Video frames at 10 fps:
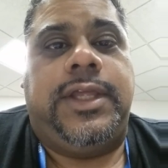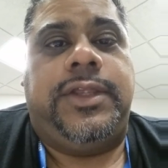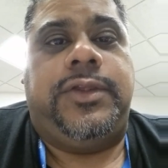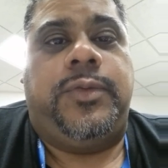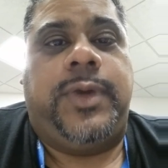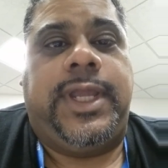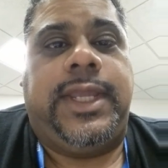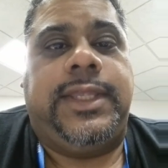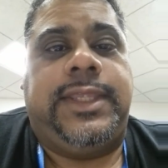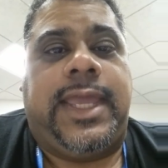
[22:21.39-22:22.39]
the way
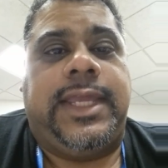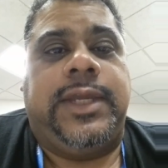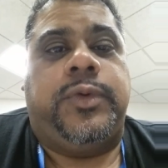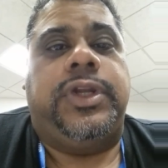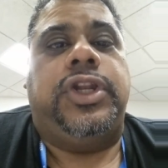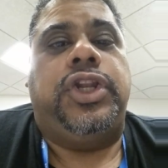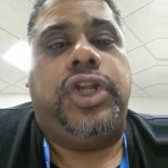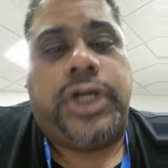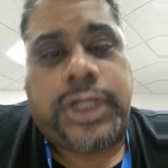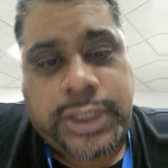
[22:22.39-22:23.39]
that it would
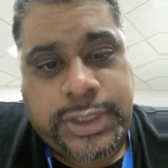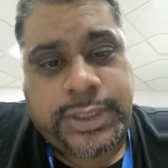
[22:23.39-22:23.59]
look